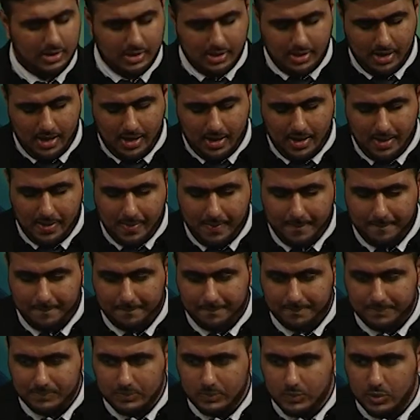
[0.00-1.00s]
There's
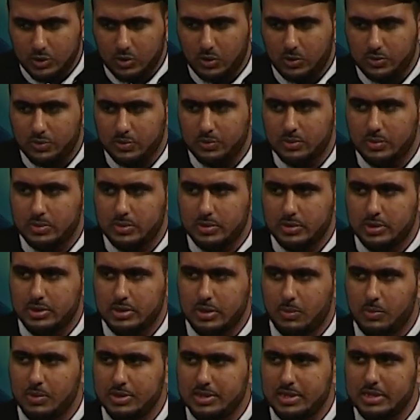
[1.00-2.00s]

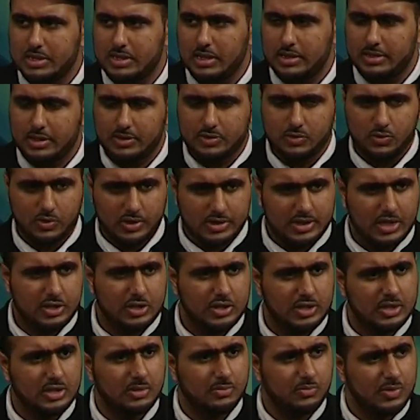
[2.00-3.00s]
an organization did
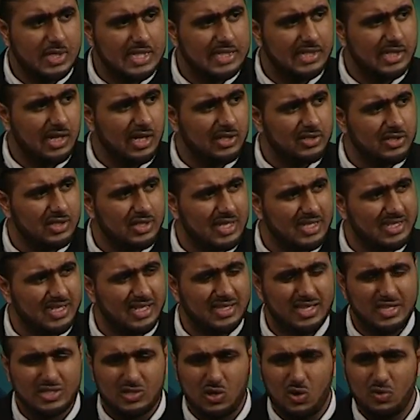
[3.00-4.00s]
some research and they said
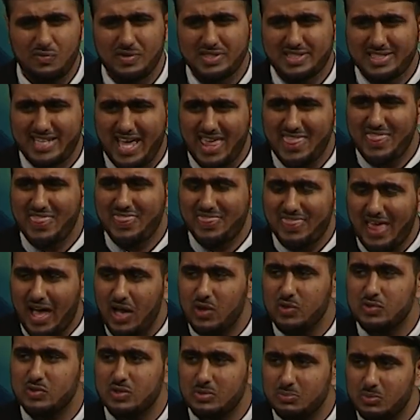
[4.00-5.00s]
there's over
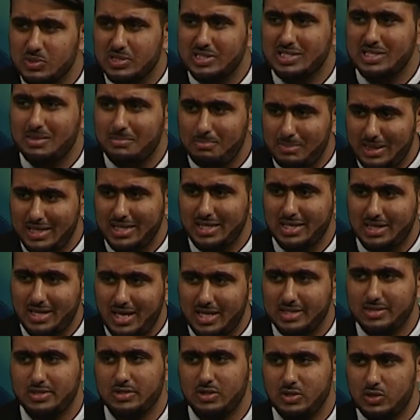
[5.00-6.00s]
10,000 Muslim
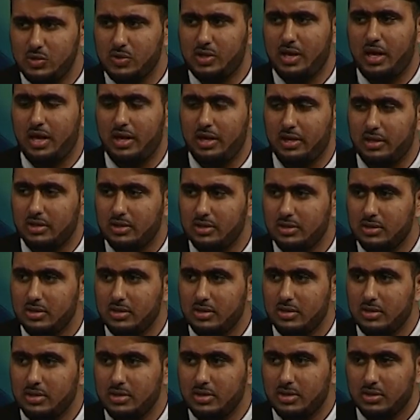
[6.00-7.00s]
millionaires in the UK.
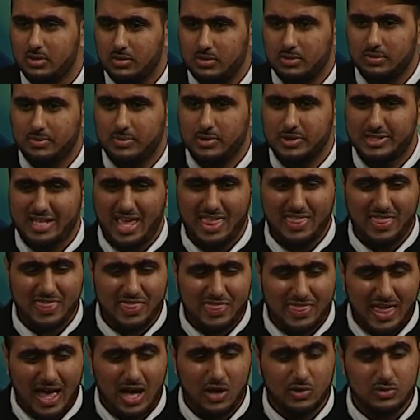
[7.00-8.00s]

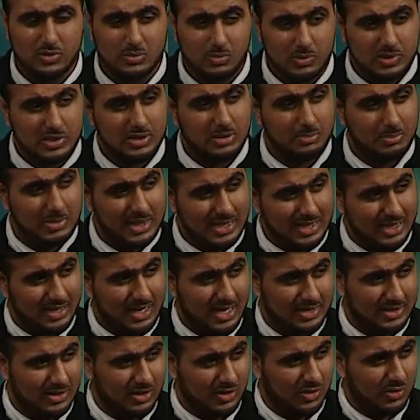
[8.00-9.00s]
10,000 Muslim
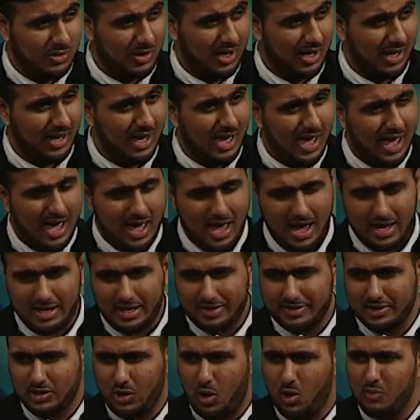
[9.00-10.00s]
millionaires in the UK, and I
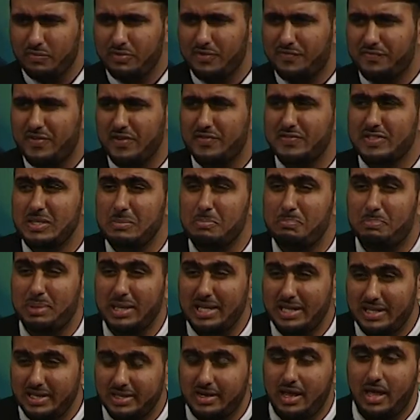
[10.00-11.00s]
think over 50
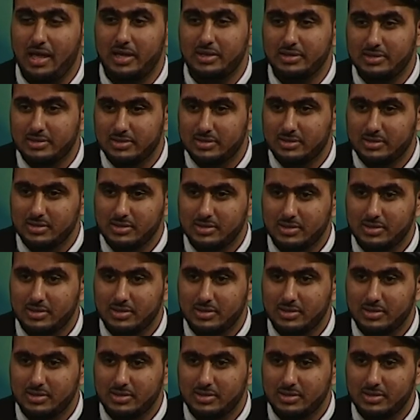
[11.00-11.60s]
billionaires,